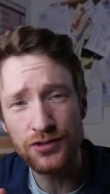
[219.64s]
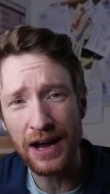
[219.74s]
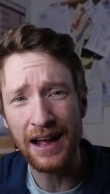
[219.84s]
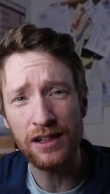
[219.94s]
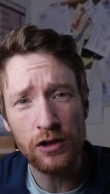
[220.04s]

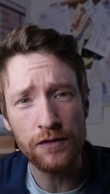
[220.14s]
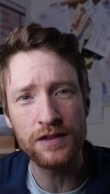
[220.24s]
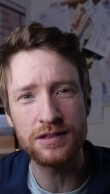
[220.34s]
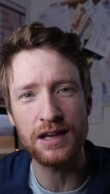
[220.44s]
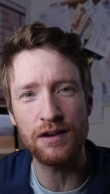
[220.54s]
great. I love
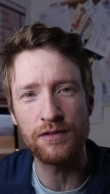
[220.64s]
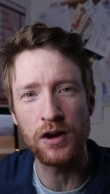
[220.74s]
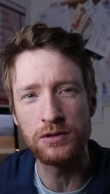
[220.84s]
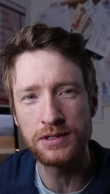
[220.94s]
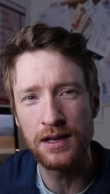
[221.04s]
the south
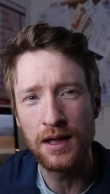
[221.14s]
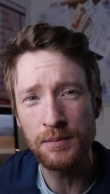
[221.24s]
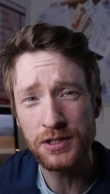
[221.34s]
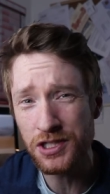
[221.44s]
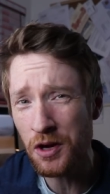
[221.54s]
coast.
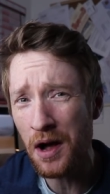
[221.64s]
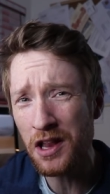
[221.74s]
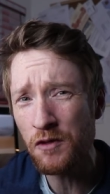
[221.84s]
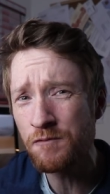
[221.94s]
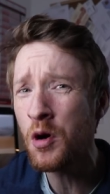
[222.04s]
But you know what I
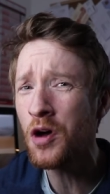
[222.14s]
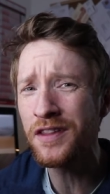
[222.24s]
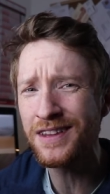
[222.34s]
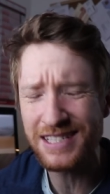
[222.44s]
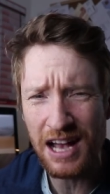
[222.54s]
love more
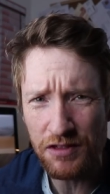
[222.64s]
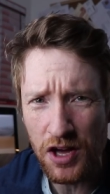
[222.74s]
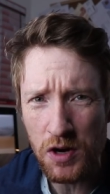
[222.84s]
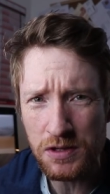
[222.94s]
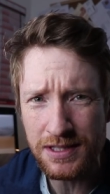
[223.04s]
than the south
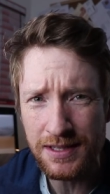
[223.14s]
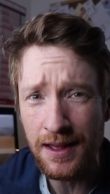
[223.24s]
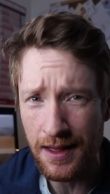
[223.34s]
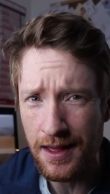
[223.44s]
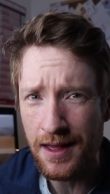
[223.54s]
coast?
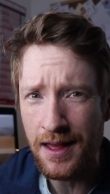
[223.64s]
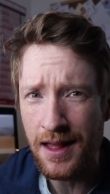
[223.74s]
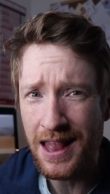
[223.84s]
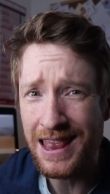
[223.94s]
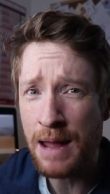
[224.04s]

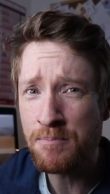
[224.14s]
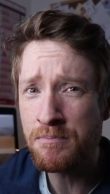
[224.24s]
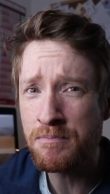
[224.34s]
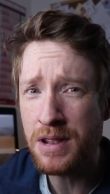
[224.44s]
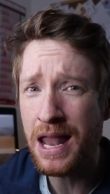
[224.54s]

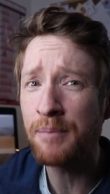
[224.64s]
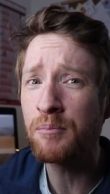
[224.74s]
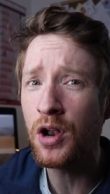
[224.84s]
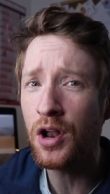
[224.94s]
Lan, Lan